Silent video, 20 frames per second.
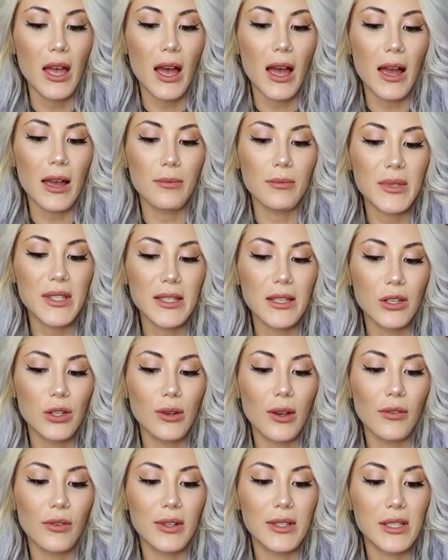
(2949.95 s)
I'm seeing
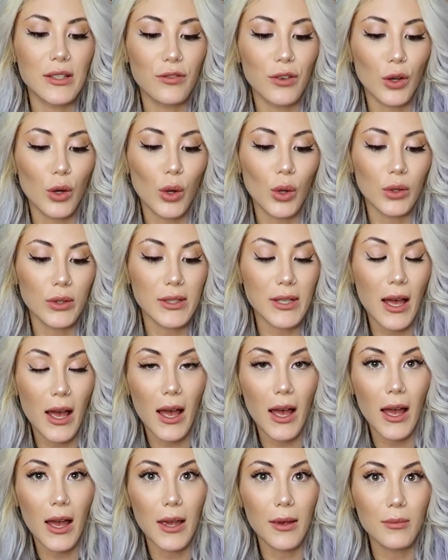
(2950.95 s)
you have a difficult
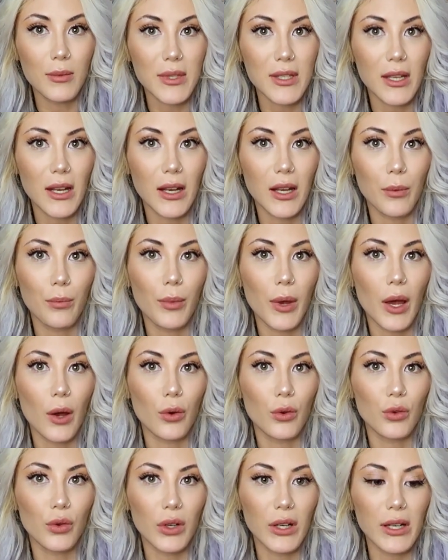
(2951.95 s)
time setting
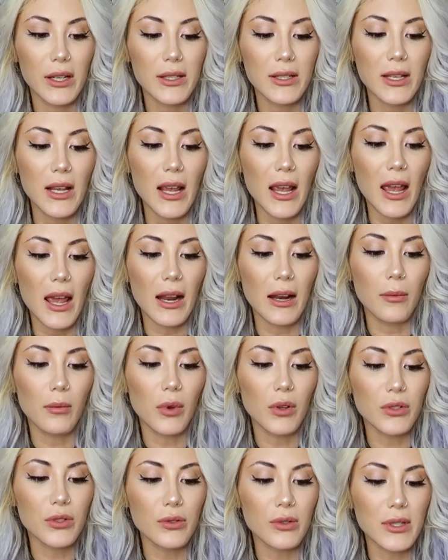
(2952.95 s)
boundaries, and I'm
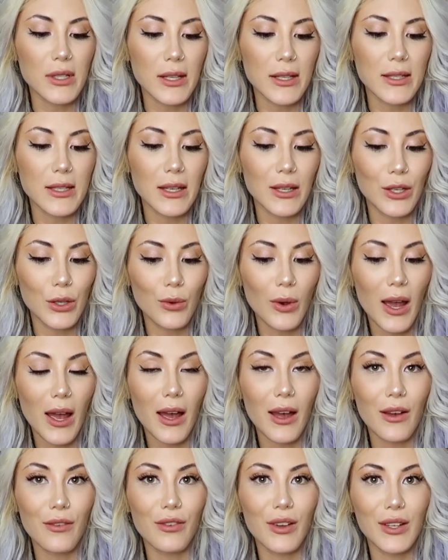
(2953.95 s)
also sensing you
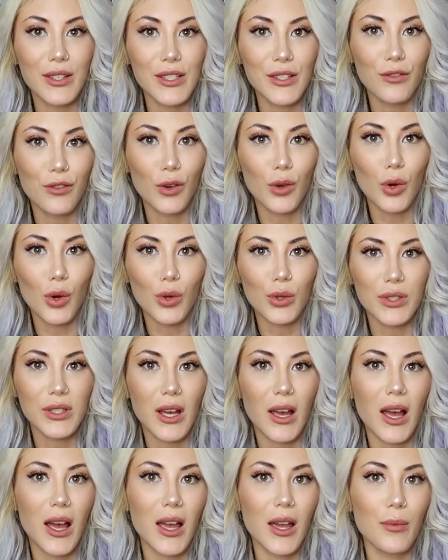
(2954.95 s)
have a difficult
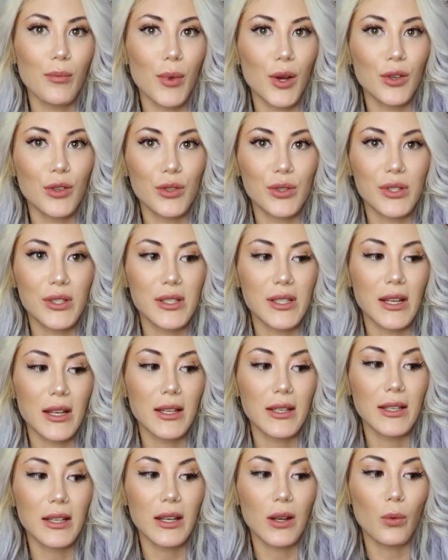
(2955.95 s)
time
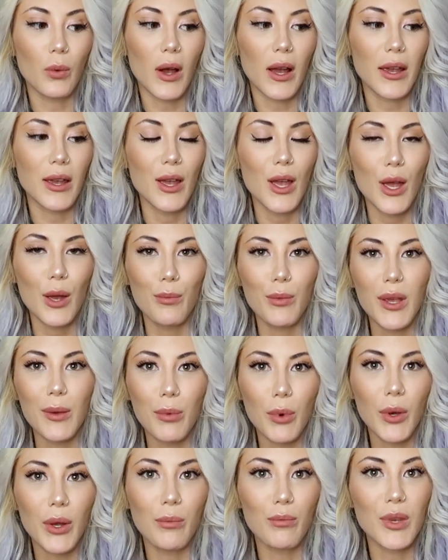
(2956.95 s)
understanding why
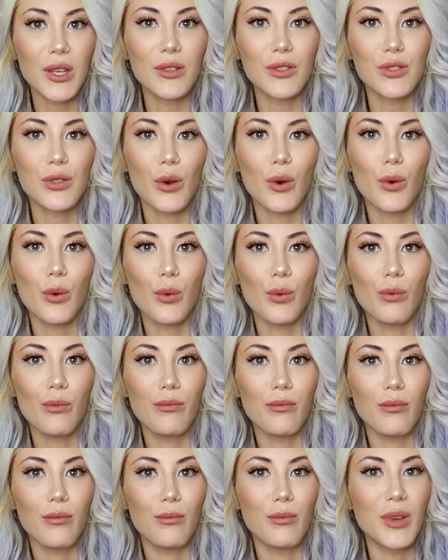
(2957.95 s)
people can be so
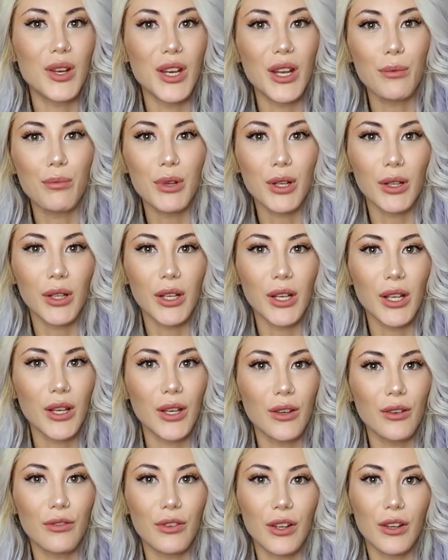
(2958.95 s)

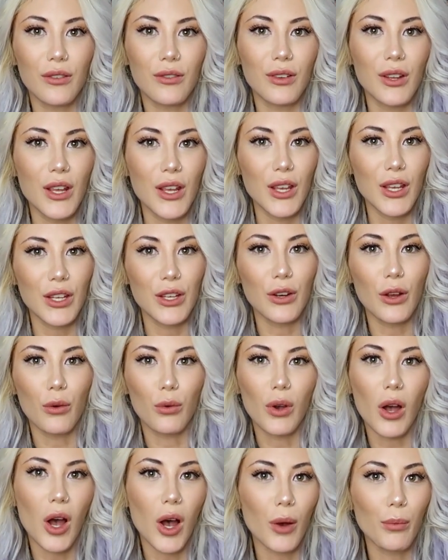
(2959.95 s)
manipulative and you know
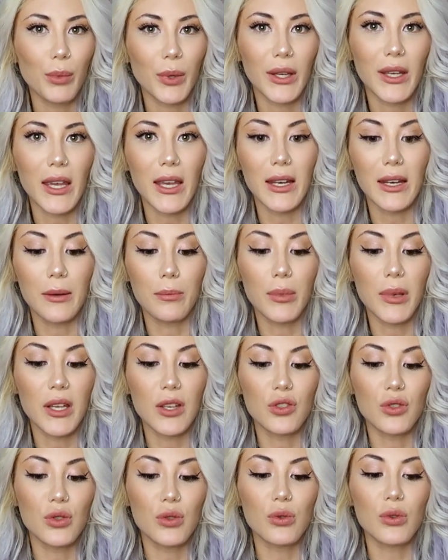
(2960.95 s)
complicated
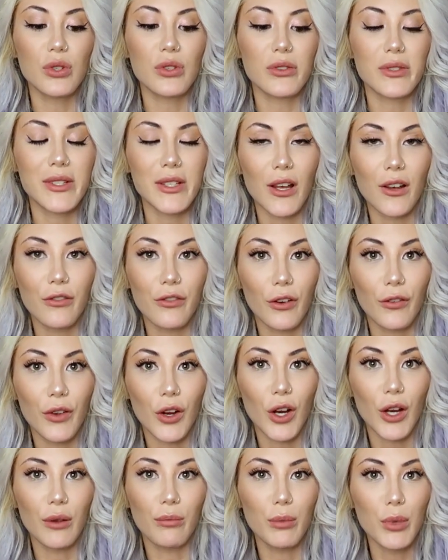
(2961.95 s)
because you yourself are
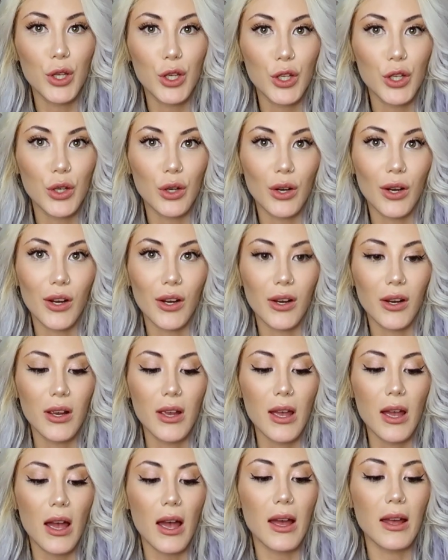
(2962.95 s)
very pure
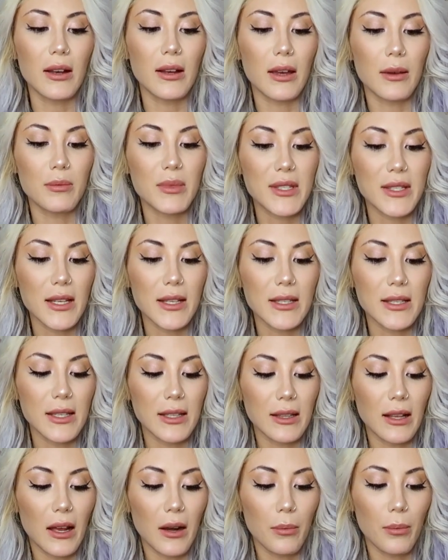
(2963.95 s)
and I'm
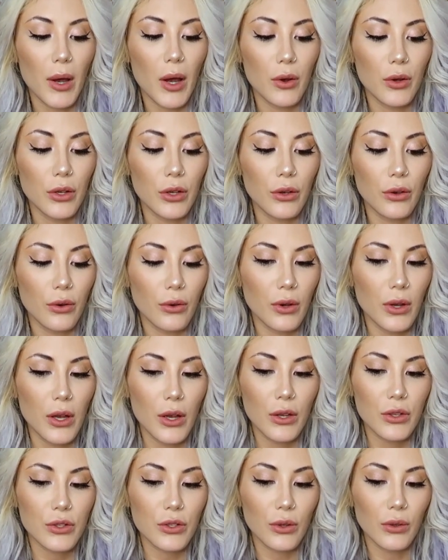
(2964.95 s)
sensing that about you
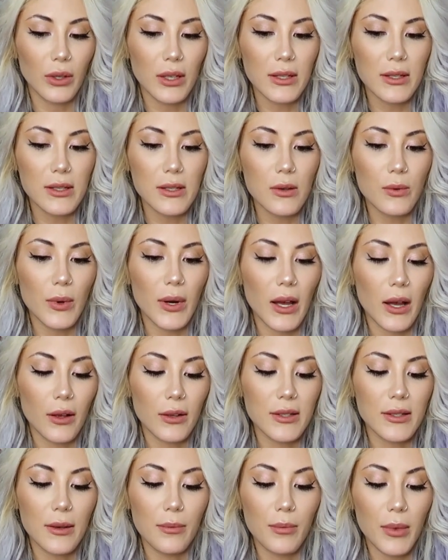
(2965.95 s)
so let's see what
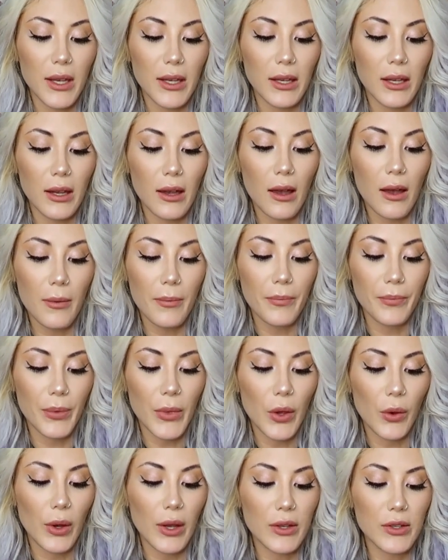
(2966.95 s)
else I'm picking up
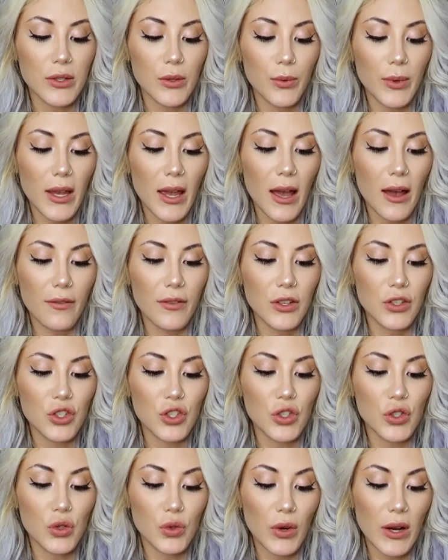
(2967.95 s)
okay so we have the
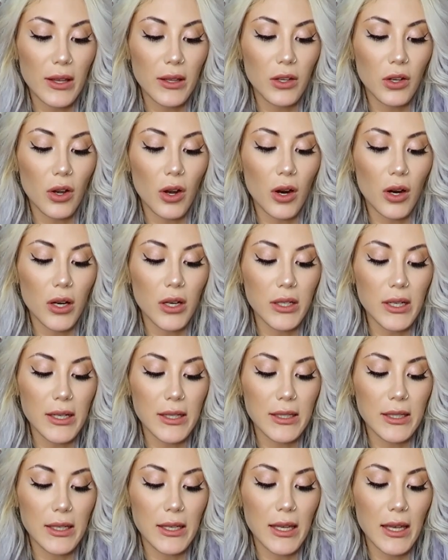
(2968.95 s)
strength card
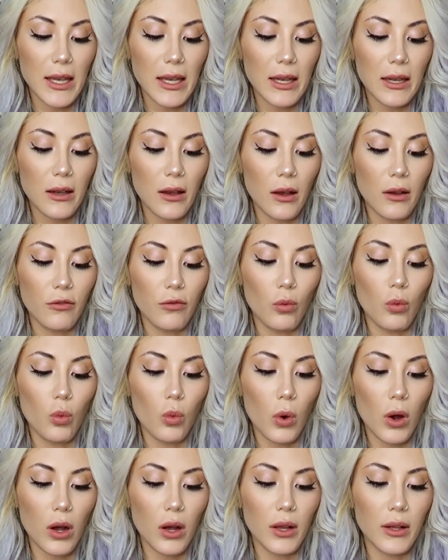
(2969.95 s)
and the king of
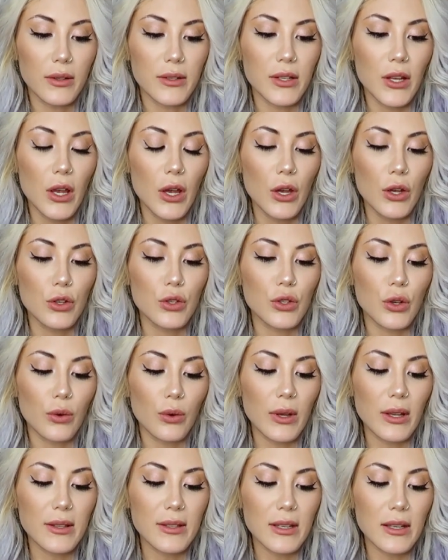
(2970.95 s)
wands
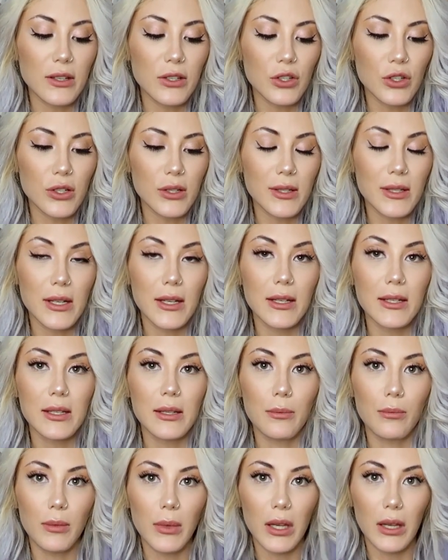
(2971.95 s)
so it's interesting
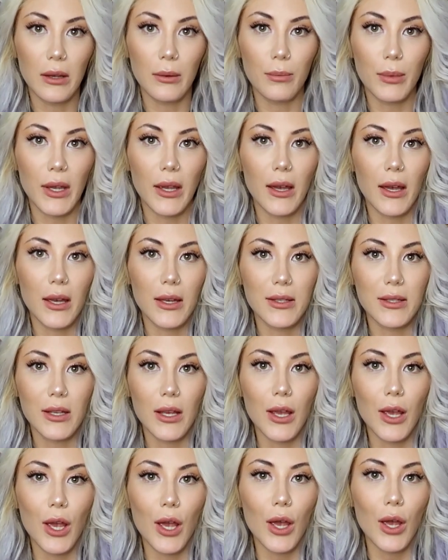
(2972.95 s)
to me because
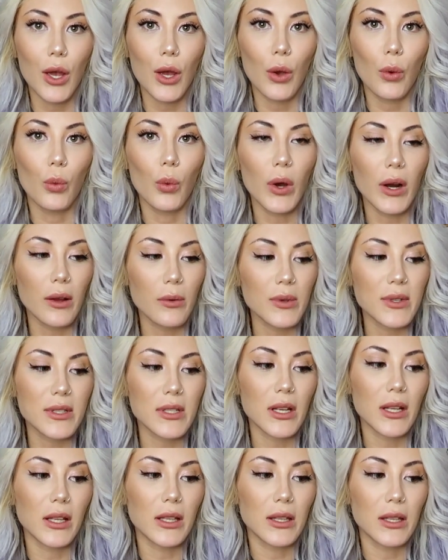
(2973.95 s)
what I was
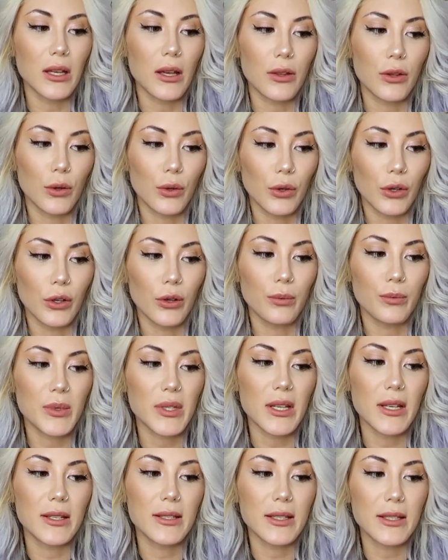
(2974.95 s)
telling the other
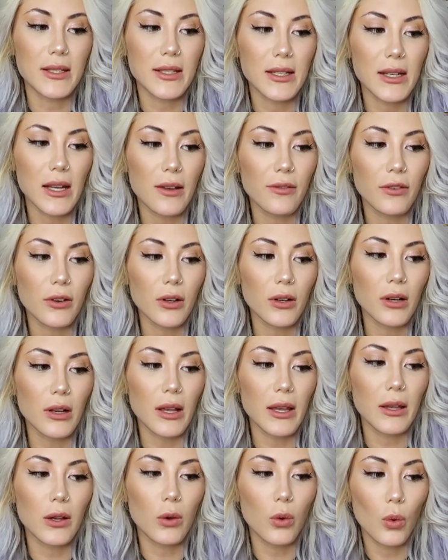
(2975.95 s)
groups is it's never
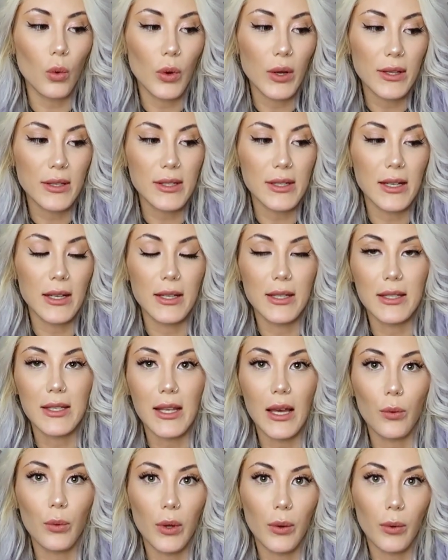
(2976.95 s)
a coincidence
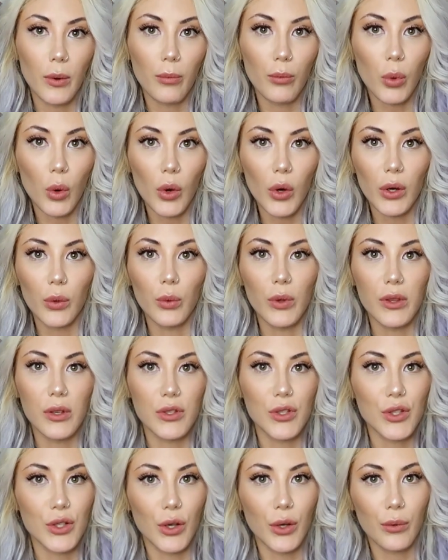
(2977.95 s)
that we were born with a
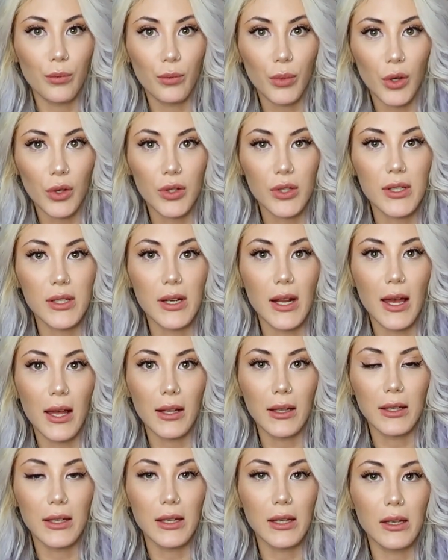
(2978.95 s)
certain
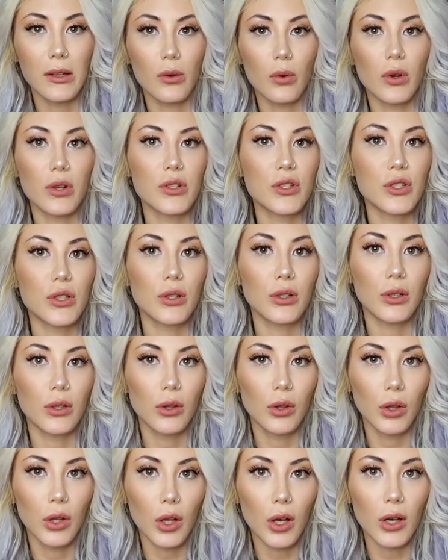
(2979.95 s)
personality or a
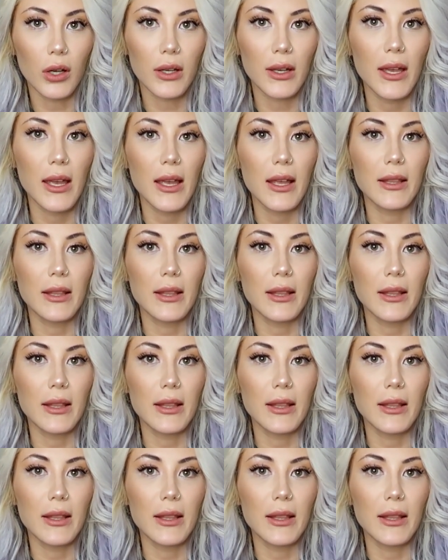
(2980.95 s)
certain look.